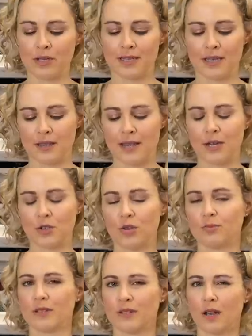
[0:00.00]
that
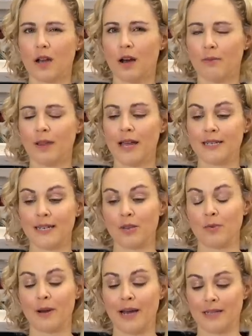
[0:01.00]
top doesn't come lined out
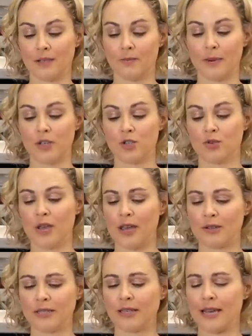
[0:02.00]
the pattern, but I show you how
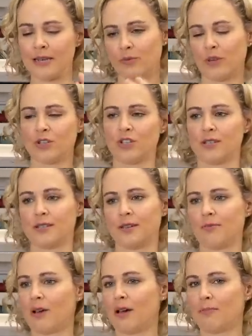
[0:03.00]
to line it with just
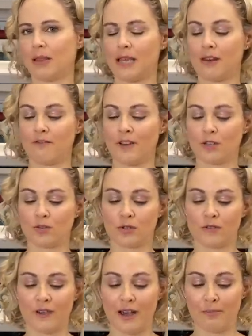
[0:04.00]
a plain
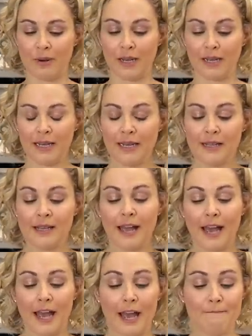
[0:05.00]
viscose fabric.
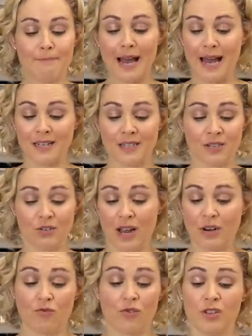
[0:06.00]
And
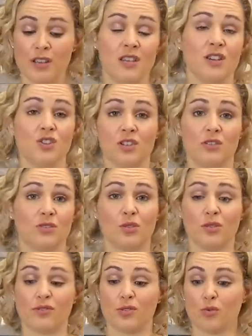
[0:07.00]
really you just
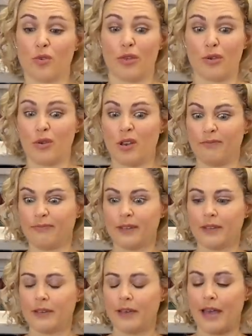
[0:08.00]
sort of sew through
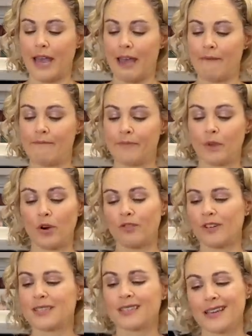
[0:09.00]
it.
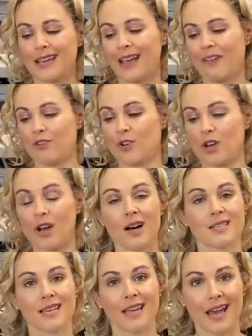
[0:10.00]
Obviously if you're
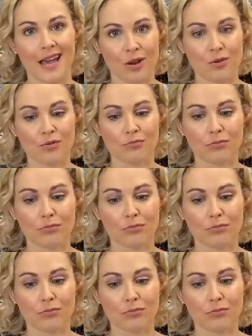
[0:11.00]
cutting it out,